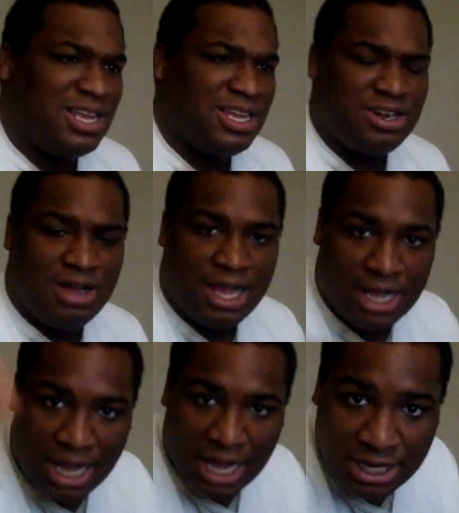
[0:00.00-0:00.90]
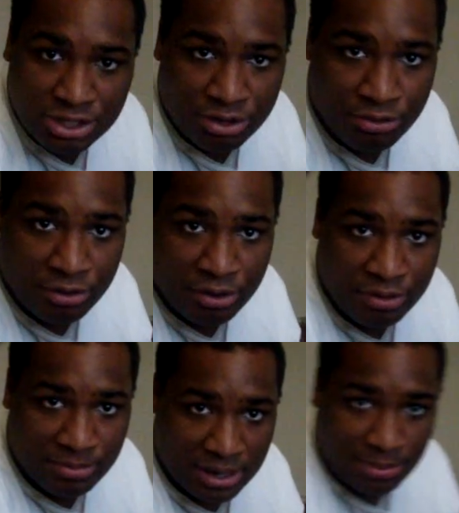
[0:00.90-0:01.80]
You know, I actually agree with
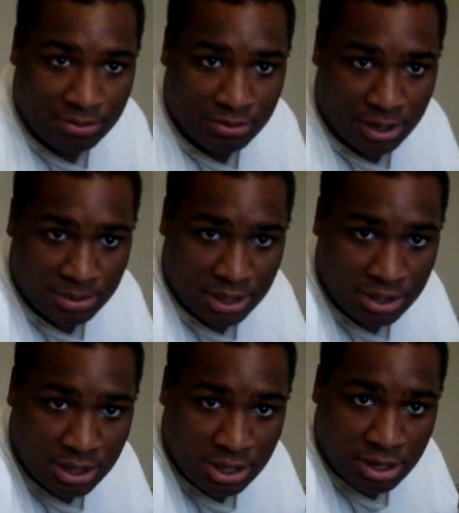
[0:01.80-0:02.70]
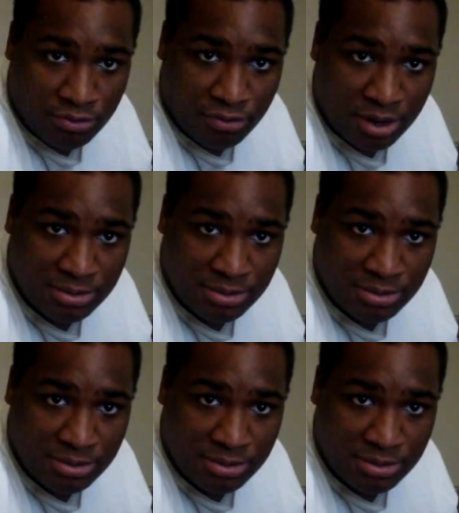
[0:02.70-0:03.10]
him at that point. I mean, Rey